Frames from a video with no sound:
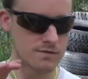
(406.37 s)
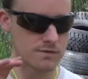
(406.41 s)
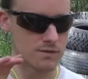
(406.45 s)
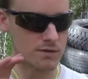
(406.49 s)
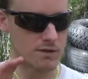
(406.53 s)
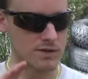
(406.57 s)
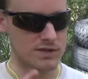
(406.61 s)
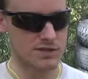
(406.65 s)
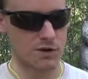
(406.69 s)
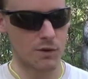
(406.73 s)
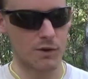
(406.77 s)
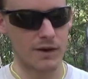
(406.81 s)

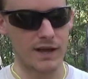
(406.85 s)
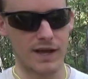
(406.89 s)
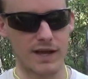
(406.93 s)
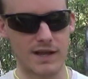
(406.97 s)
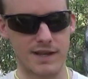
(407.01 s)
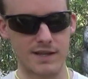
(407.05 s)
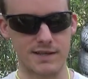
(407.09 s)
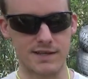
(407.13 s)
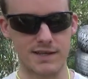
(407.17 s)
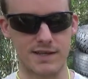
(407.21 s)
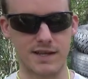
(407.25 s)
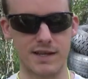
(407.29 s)
let's go ahead
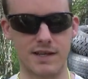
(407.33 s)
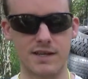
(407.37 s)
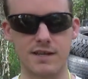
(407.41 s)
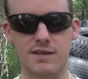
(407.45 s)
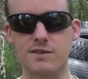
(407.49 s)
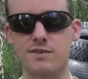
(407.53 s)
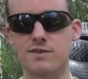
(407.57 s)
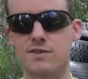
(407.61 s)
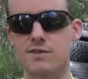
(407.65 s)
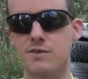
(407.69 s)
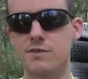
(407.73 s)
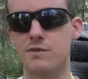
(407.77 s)
and get
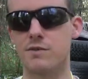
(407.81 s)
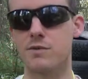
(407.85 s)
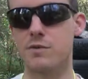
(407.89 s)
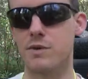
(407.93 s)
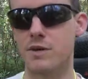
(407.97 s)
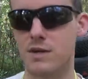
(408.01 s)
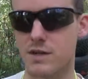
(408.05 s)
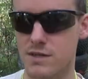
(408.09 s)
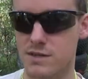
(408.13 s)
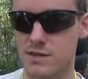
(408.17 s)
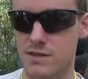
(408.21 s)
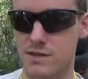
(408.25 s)
into
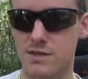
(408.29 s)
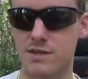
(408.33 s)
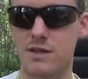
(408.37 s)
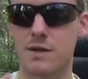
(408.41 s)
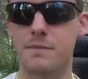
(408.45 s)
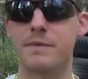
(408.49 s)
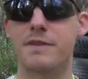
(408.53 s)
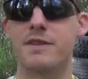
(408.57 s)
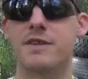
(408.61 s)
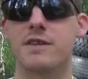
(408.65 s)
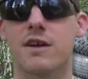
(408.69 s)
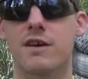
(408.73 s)
uh,
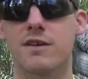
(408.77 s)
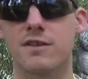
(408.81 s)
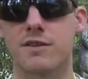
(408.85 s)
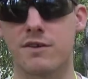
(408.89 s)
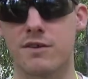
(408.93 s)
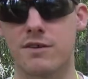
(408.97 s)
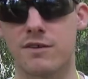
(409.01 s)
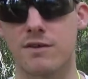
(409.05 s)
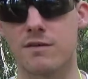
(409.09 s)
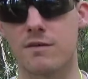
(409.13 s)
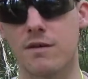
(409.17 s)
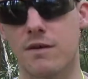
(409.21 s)
some of the
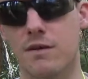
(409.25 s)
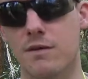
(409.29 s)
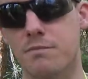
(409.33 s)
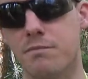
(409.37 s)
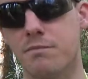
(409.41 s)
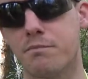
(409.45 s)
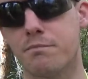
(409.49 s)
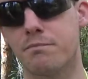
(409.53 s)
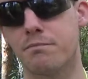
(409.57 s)
other uh,